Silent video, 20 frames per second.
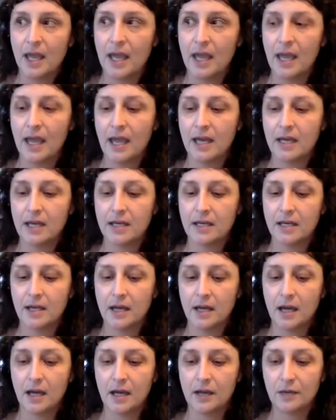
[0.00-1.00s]
And
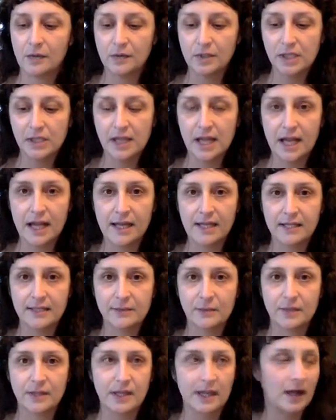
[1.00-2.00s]
I
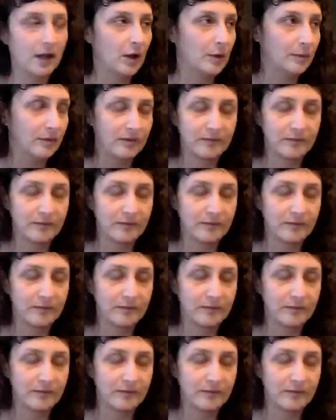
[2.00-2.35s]
realized with the help